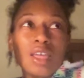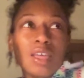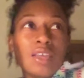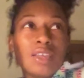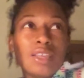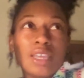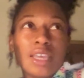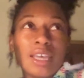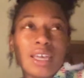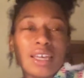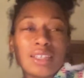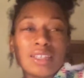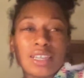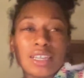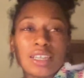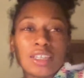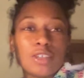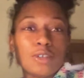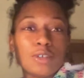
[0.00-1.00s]
yeah,
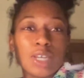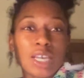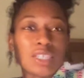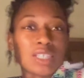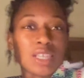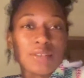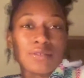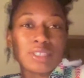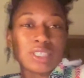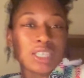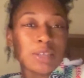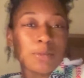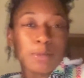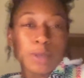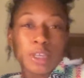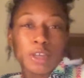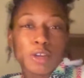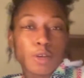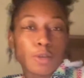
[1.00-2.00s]
like you guys have seen
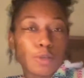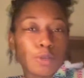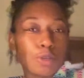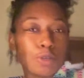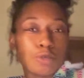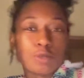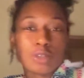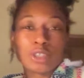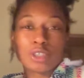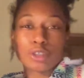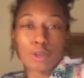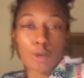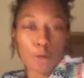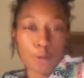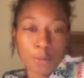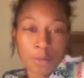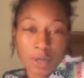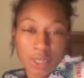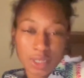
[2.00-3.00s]
me go through so
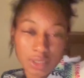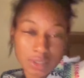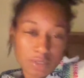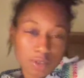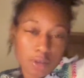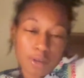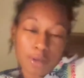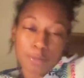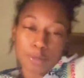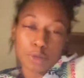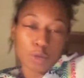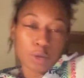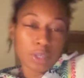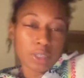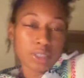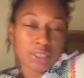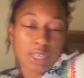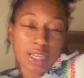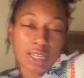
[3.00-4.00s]
much, so I'm so
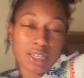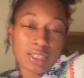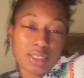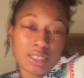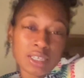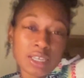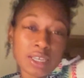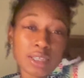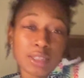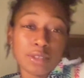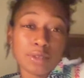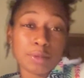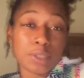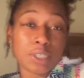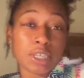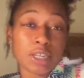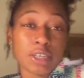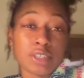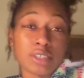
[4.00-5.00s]
excited to keep this
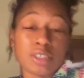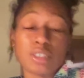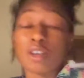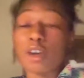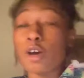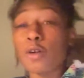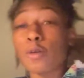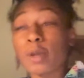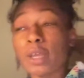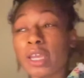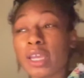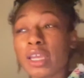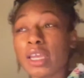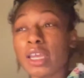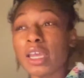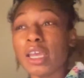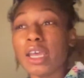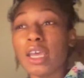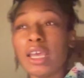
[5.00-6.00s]
series going
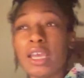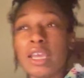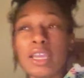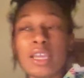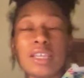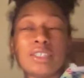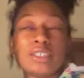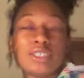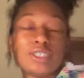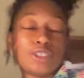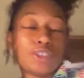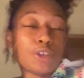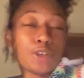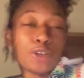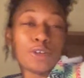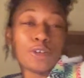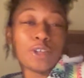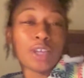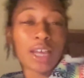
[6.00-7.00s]
and to show
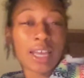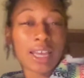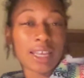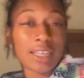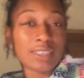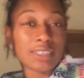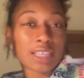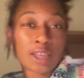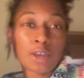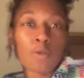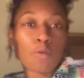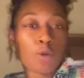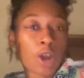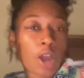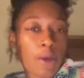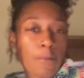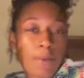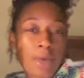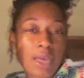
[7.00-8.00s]
you guys like where
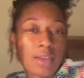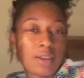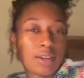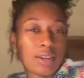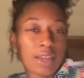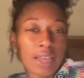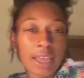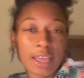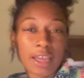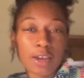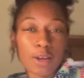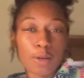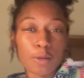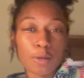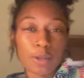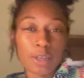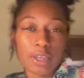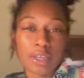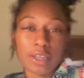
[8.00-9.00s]
I'm at now
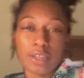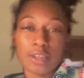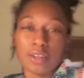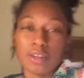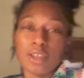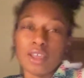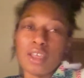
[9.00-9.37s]
and